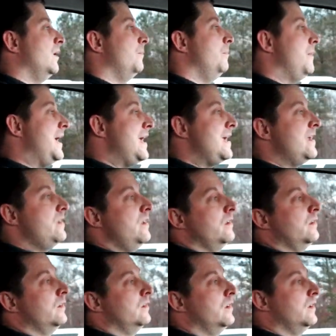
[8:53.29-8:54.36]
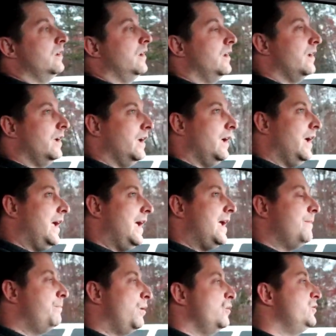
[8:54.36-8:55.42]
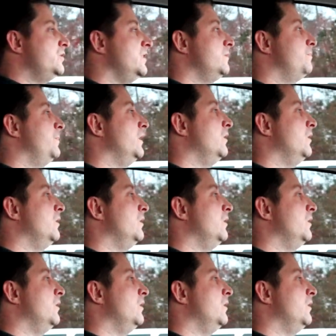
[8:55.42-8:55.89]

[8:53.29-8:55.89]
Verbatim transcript: made a boosted